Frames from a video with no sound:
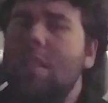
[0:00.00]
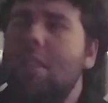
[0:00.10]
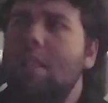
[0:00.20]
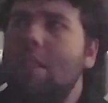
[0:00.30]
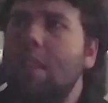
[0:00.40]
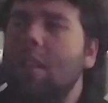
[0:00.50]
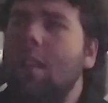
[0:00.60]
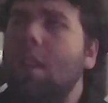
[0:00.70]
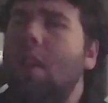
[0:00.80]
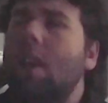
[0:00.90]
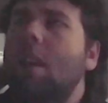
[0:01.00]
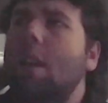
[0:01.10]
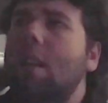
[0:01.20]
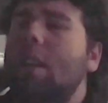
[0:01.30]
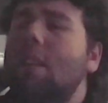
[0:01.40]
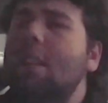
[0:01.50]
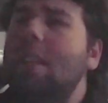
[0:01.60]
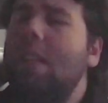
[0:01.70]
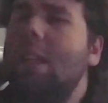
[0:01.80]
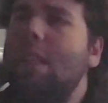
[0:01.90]
still
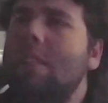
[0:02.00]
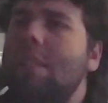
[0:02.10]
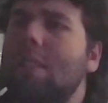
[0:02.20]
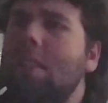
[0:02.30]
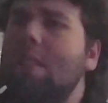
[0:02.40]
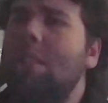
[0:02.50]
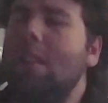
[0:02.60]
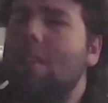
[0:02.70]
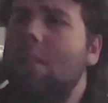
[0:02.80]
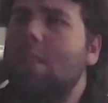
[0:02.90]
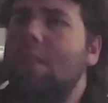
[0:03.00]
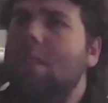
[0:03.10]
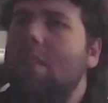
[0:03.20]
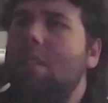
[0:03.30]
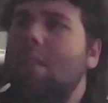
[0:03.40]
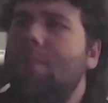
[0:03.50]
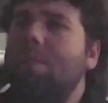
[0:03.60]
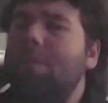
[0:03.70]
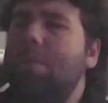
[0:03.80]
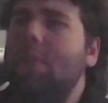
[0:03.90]
he still does
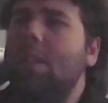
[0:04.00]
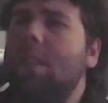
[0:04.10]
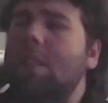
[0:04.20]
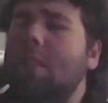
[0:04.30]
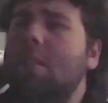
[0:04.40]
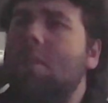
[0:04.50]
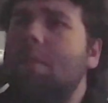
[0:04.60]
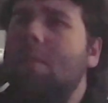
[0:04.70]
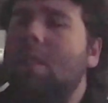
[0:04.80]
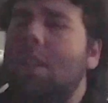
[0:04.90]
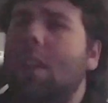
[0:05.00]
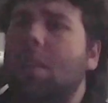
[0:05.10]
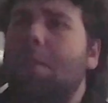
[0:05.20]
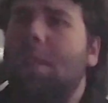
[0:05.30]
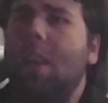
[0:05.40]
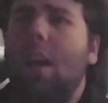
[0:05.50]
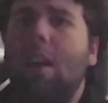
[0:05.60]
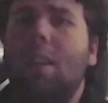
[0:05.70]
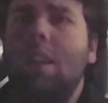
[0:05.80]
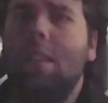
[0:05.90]
you still care for the
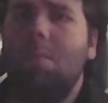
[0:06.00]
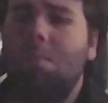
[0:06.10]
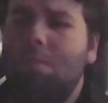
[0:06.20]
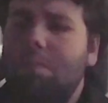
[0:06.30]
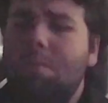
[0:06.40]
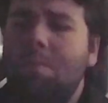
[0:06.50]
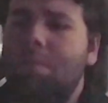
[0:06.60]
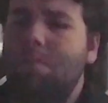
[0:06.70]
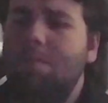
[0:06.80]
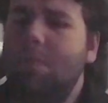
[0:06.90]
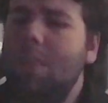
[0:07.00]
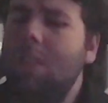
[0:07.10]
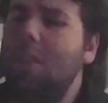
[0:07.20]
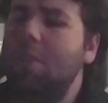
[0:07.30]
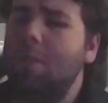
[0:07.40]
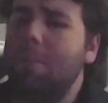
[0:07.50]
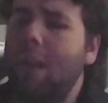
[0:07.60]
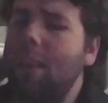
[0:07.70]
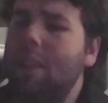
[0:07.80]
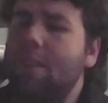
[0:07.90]
guy. Like you, you do
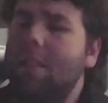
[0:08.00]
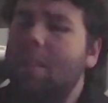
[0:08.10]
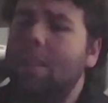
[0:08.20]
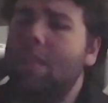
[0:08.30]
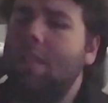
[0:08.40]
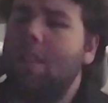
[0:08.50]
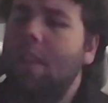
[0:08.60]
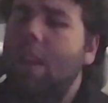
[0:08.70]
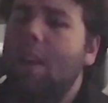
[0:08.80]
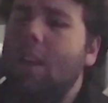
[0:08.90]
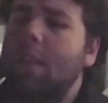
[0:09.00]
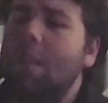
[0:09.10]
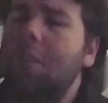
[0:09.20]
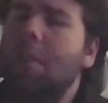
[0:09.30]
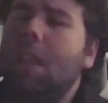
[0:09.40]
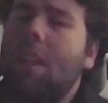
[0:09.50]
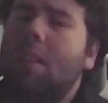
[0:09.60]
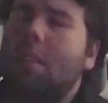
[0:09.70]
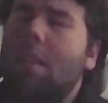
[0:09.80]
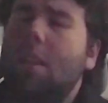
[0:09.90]
buy that you do get
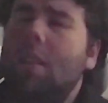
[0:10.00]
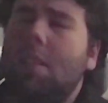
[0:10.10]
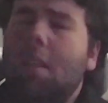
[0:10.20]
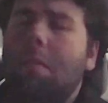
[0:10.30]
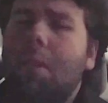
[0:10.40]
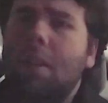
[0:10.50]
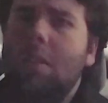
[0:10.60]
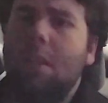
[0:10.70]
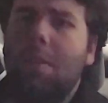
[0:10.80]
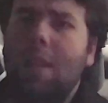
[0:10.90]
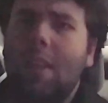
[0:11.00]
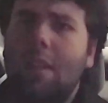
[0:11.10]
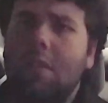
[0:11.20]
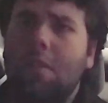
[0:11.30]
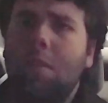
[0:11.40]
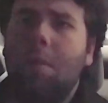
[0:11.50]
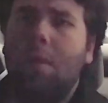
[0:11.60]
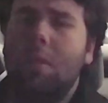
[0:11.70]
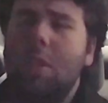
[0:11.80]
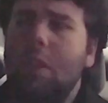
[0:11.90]
into the friendship that these
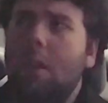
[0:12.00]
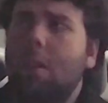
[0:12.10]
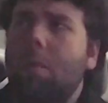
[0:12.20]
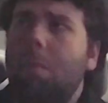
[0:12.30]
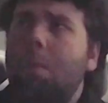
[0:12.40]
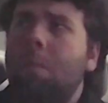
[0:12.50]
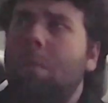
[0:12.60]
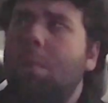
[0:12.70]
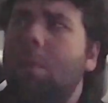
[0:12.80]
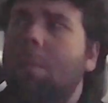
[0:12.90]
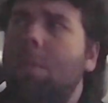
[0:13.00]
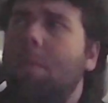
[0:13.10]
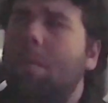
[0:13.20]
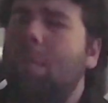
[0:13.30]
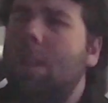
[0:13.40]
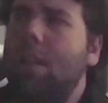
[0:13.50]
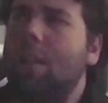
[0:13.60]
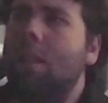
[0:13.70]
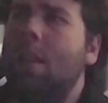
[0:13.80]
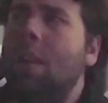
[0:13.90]
two share.
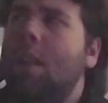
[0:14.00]
And